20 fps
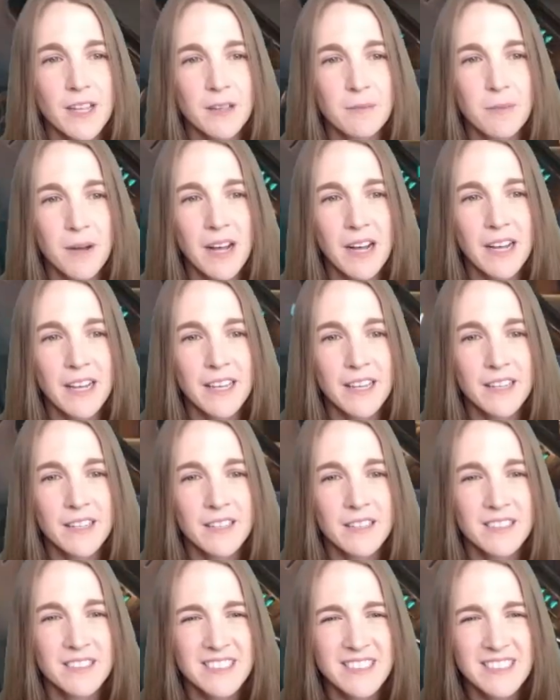by,
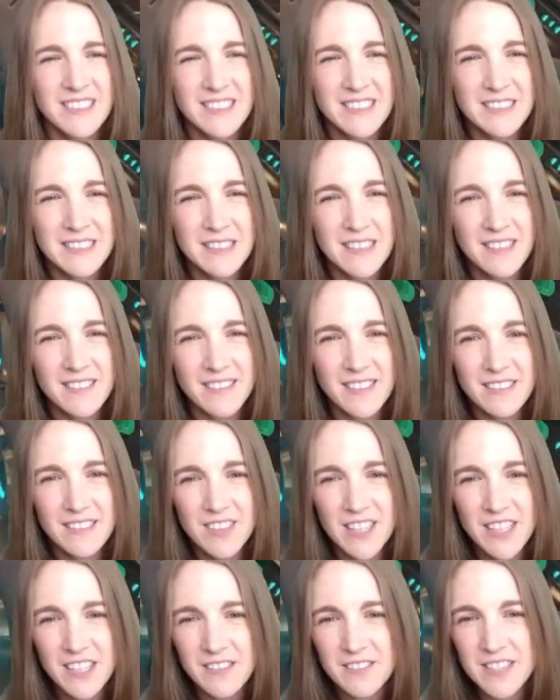does it have
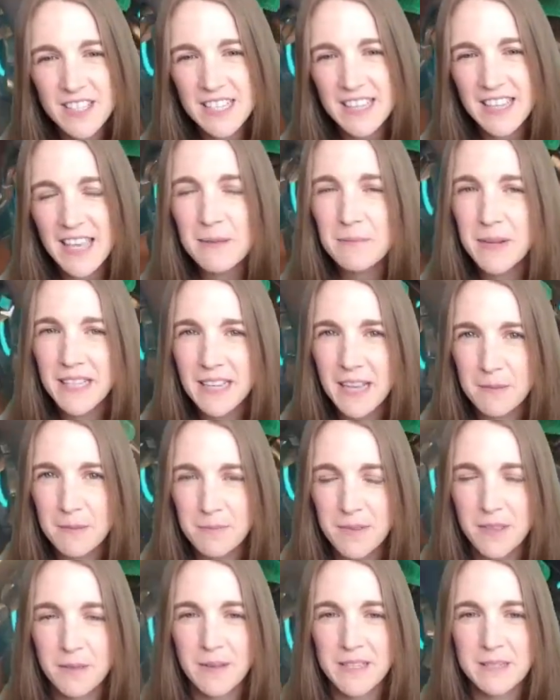line of sight? That might not be
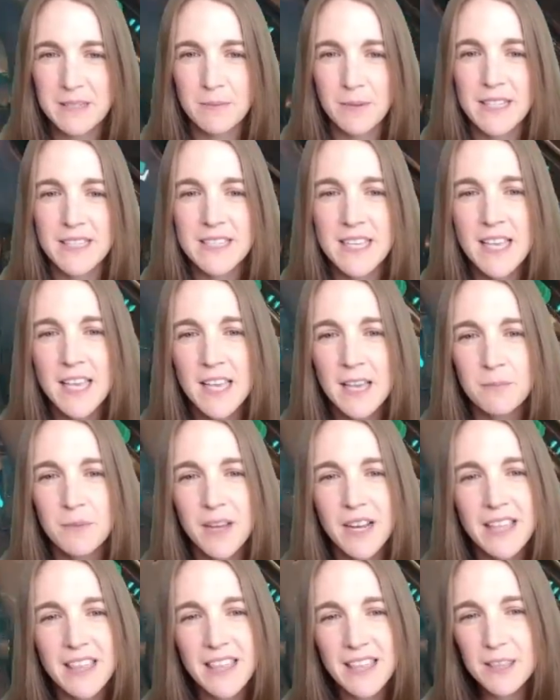the best place. But
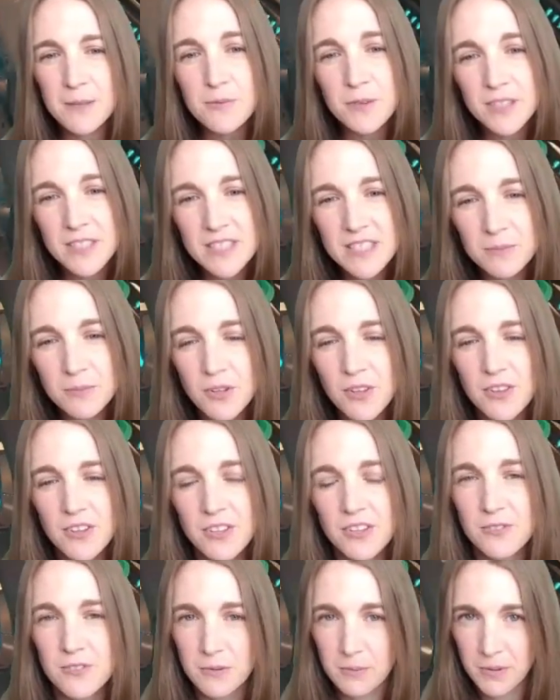I think the principle that
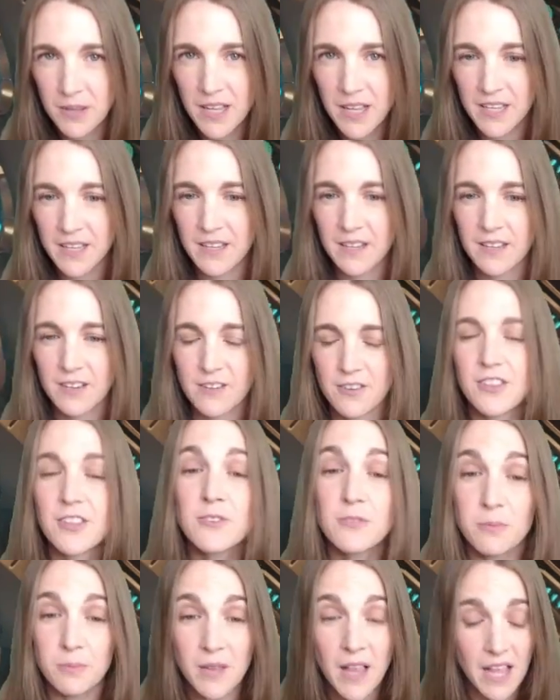you're applying, or that you
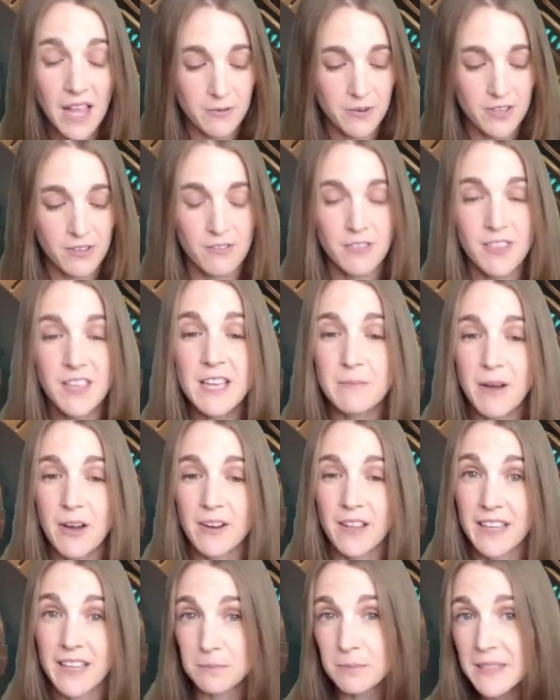apply when you think about it,
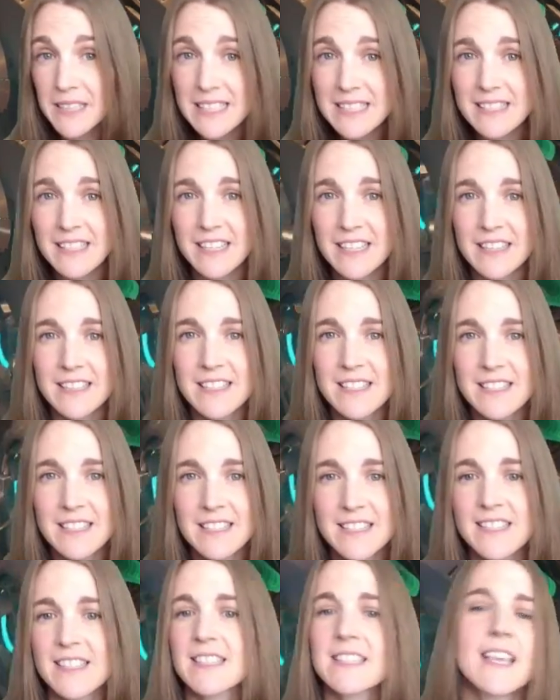like a place like this,
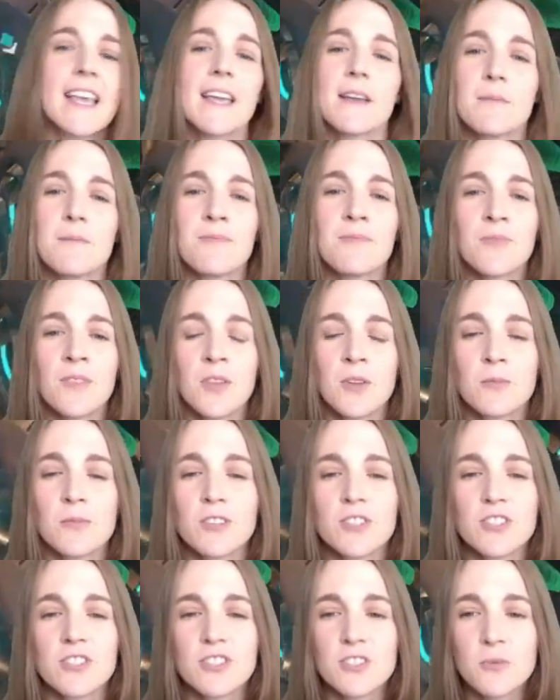is the same, which
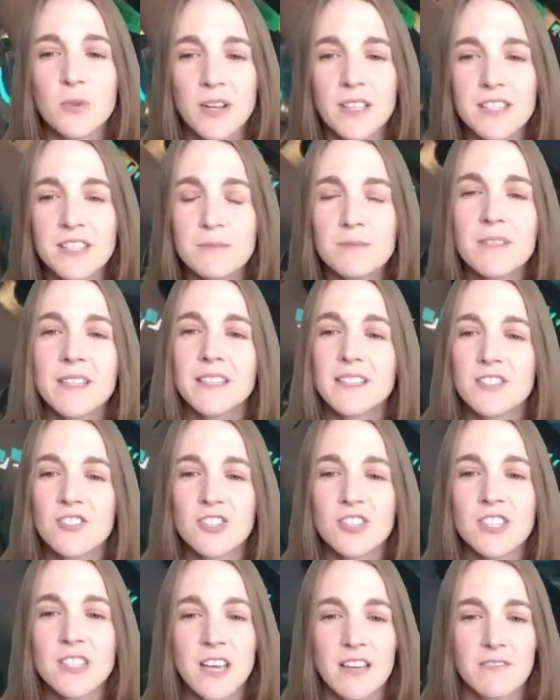is you want something that's
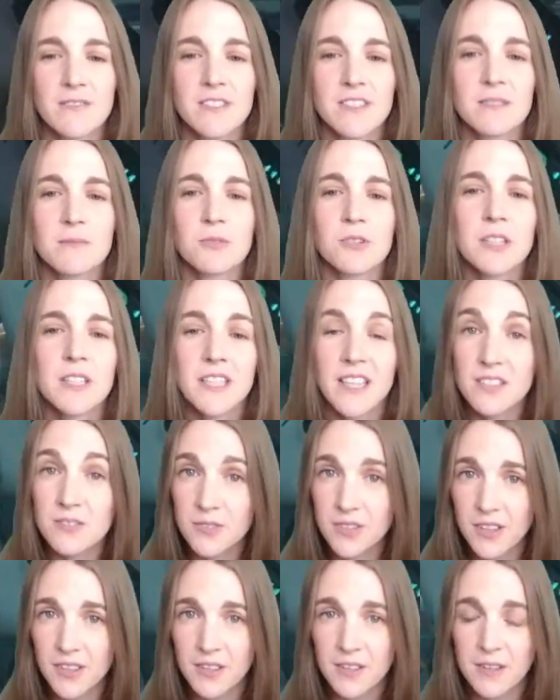just not visible. And that's one
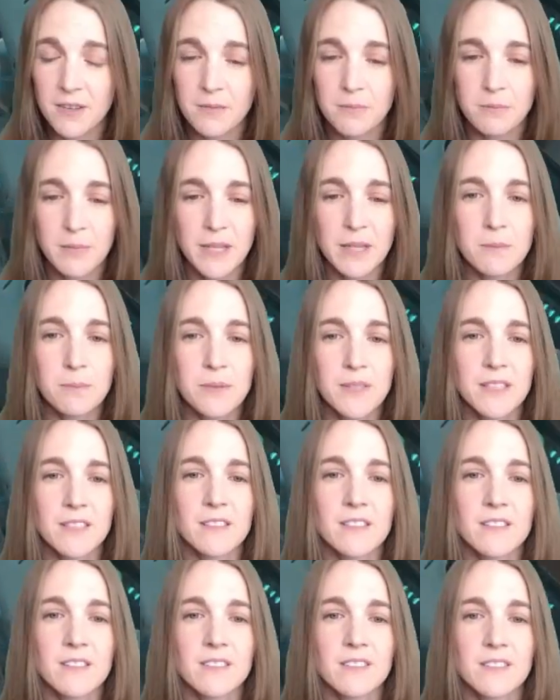of the big
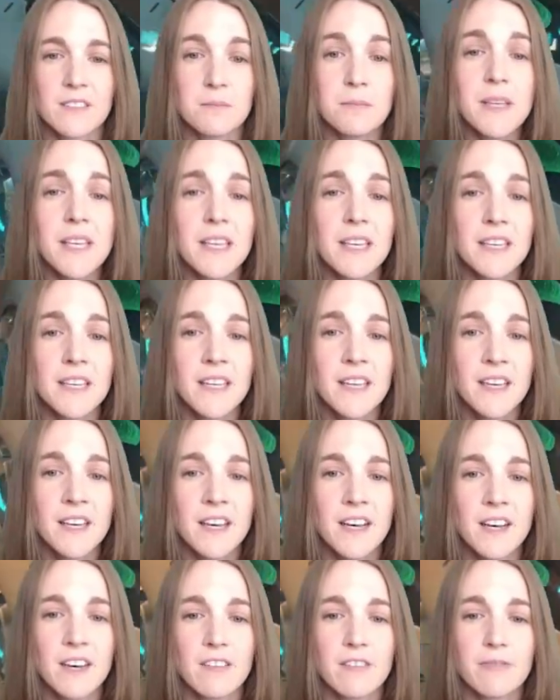appeals to me
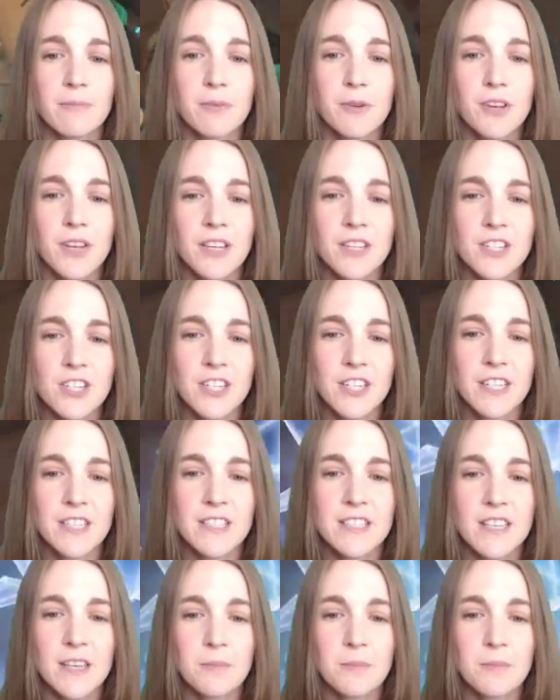of putting turrets up